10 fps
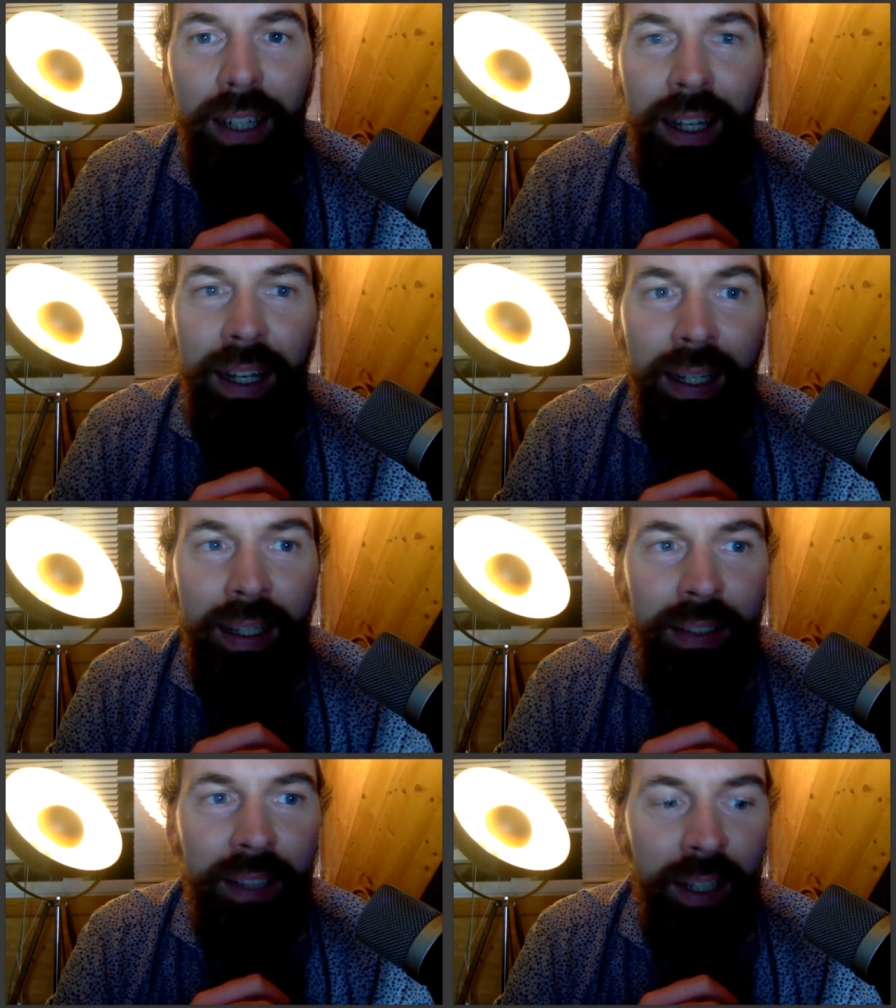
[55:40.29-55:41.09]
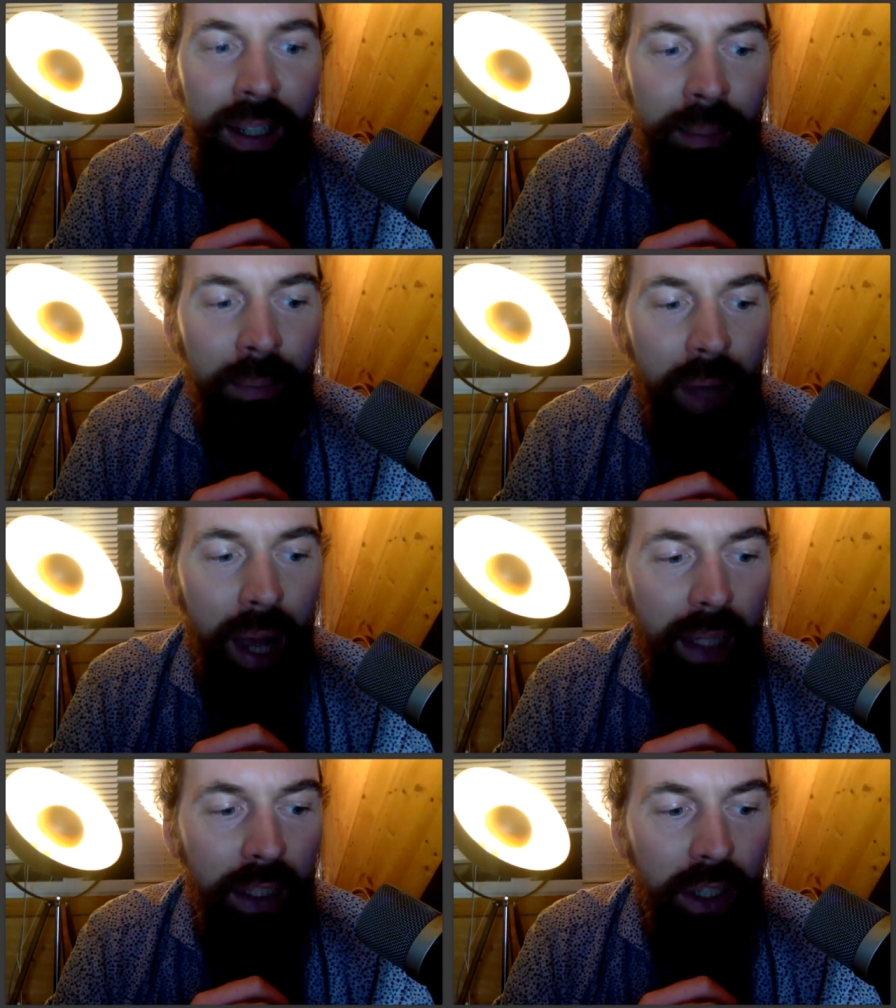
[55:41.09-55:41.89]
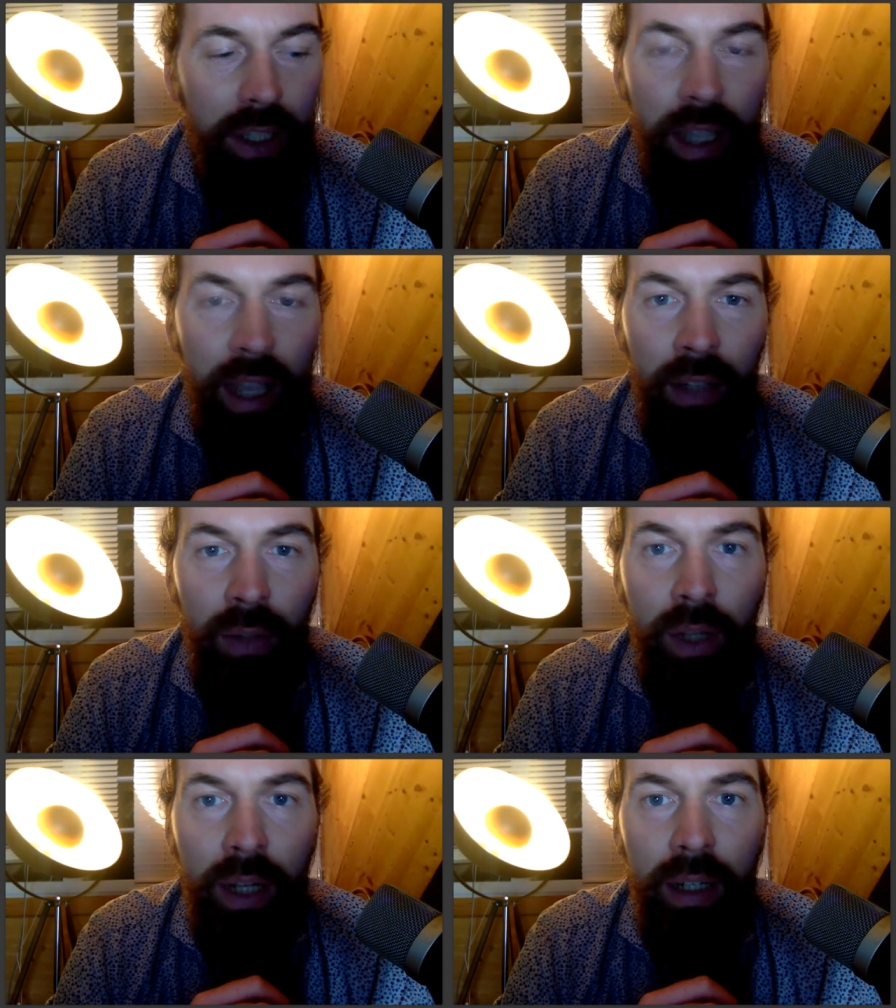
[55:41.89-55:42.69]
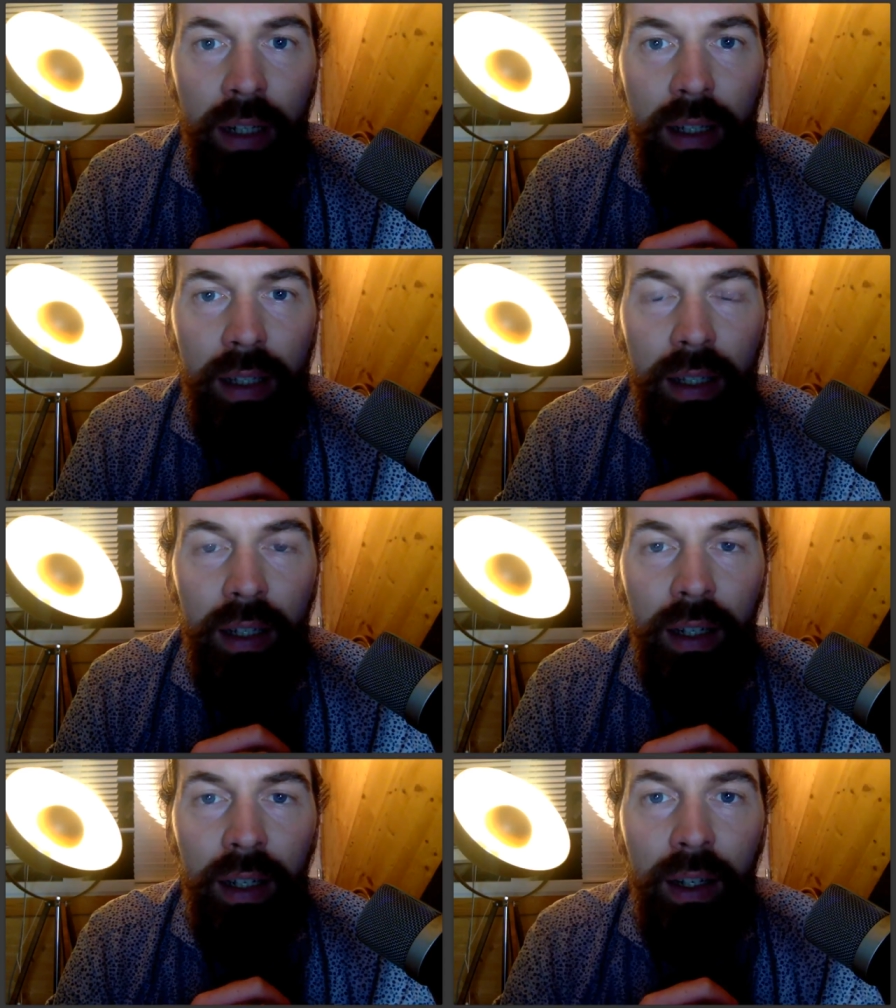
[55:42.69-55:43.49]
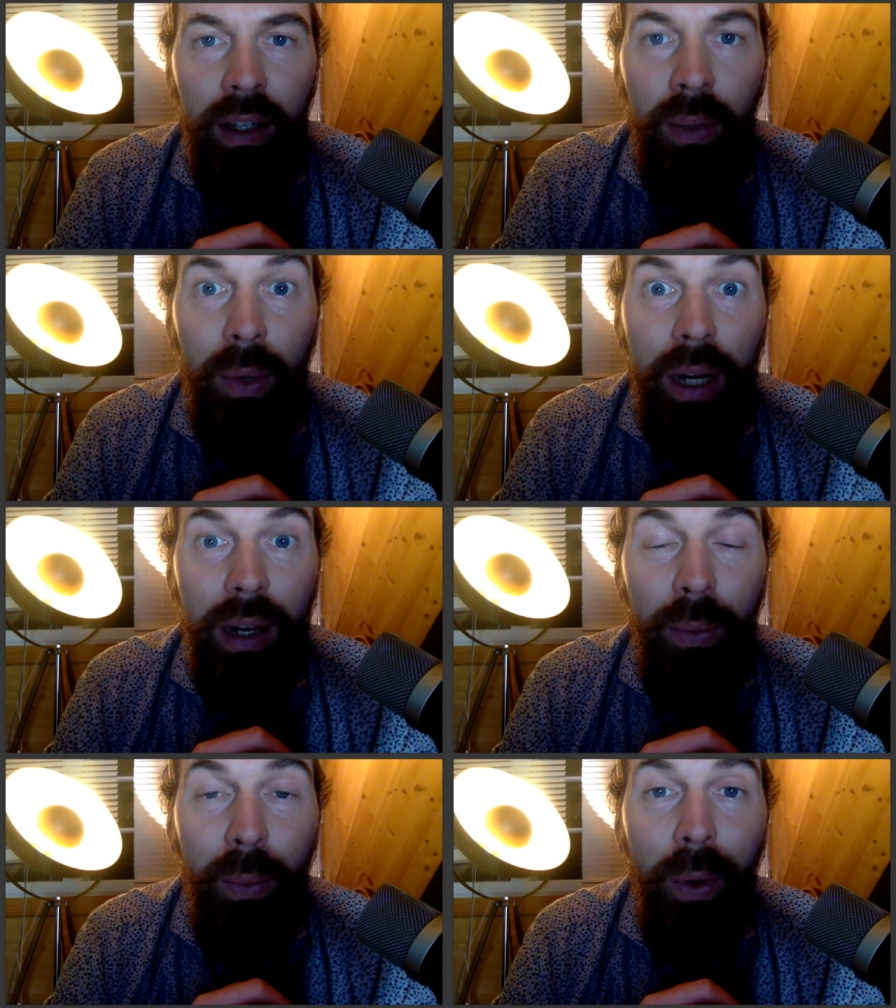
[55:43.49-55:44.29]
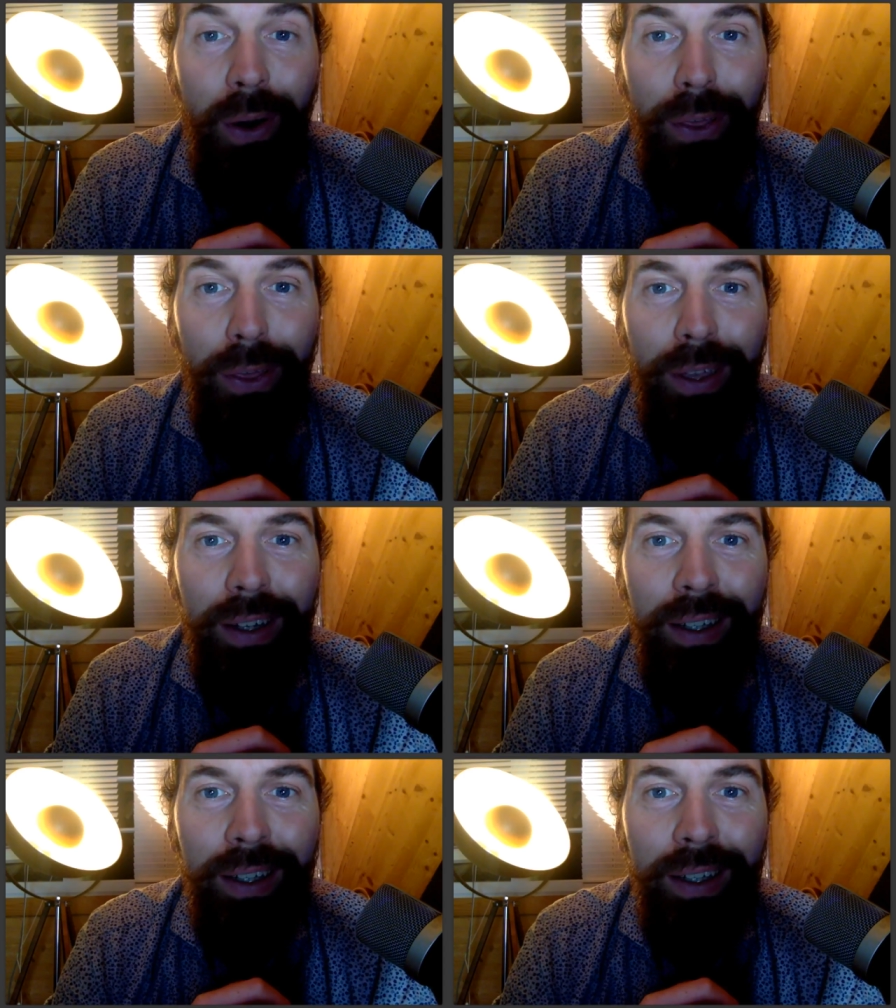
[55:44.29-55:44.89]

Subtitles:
And I can just tell you that it's really worth